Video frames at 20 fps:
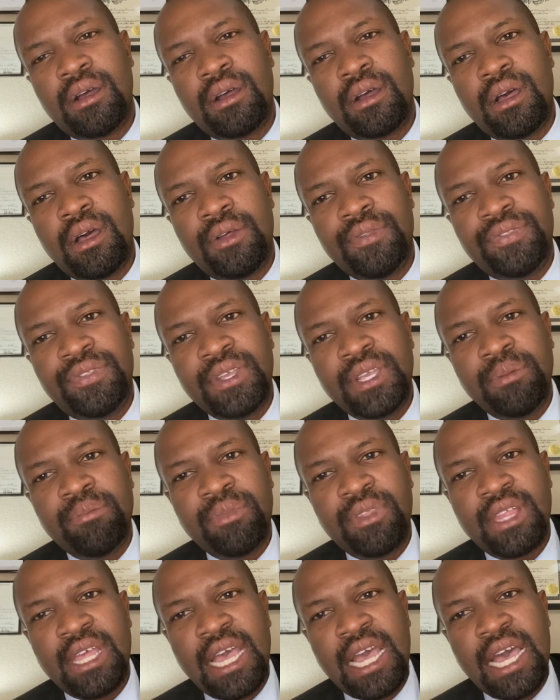a
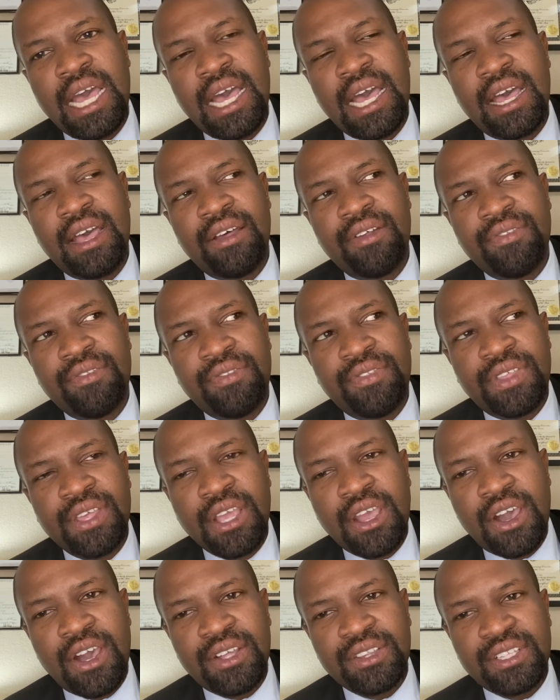theme that the
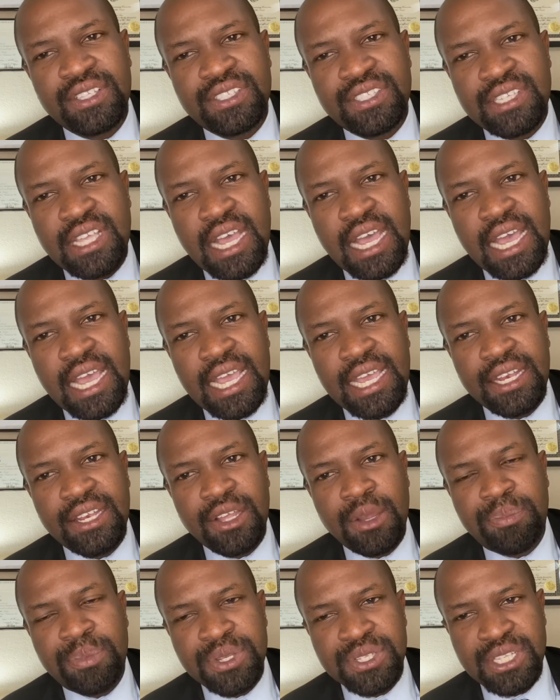other side, the
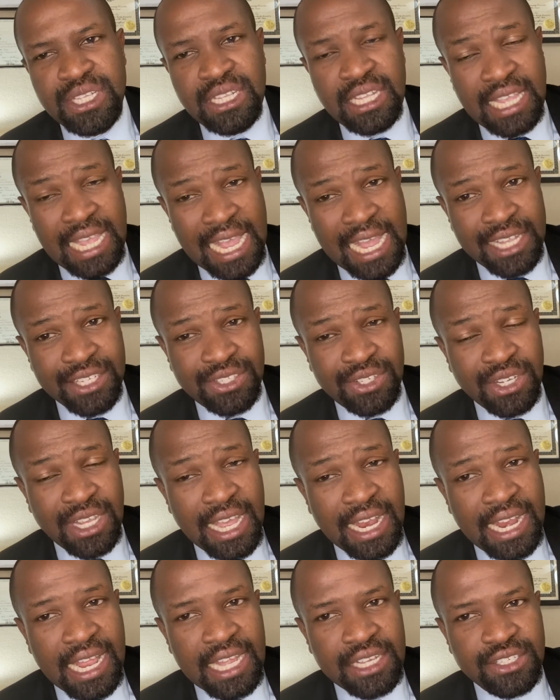opposing counsel,
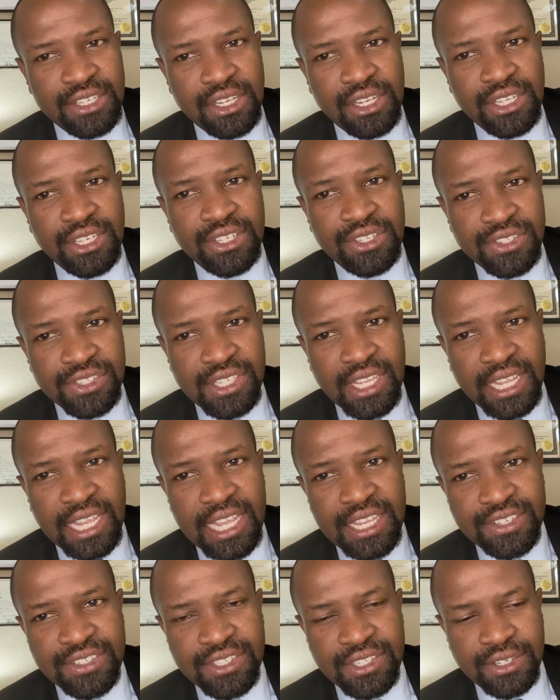can actually use against